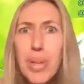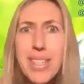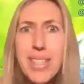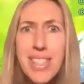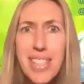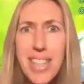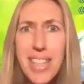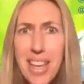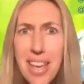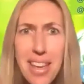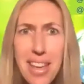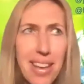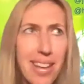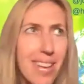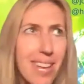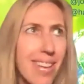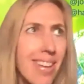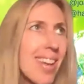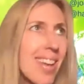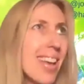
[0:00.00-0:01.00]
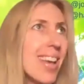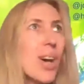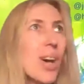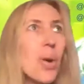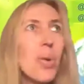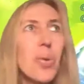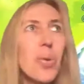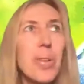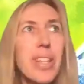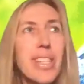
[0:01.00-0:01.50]
Lewinsky and
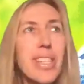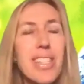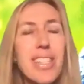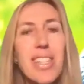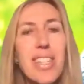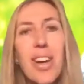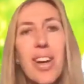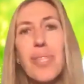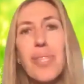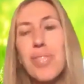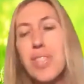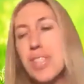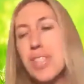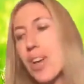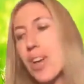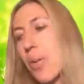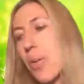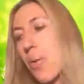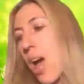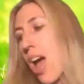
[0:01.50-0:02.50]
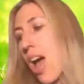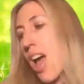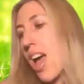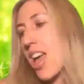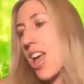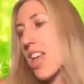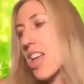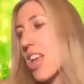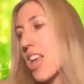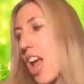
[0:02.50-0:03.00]
all this stuff. So
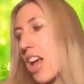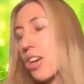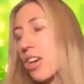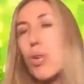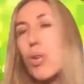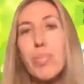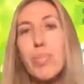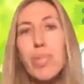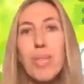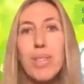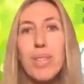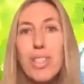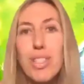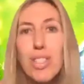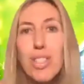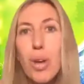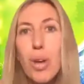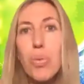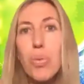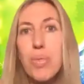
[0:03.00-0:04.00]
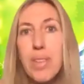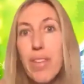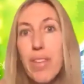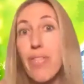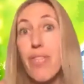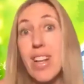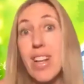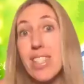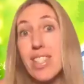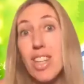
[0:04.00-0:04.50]
crypto is so
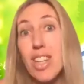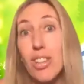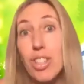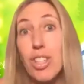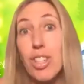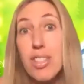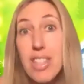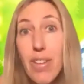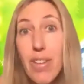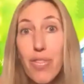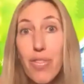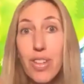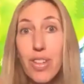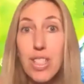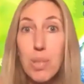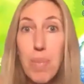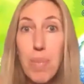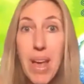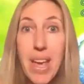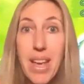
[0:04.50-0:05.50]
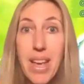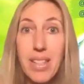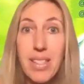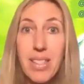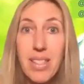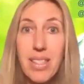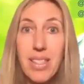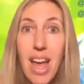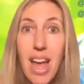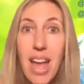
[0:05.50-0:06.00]
different. It's such a different
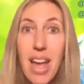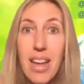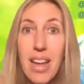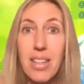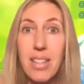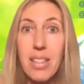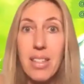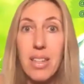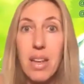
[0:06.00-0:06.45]
space. And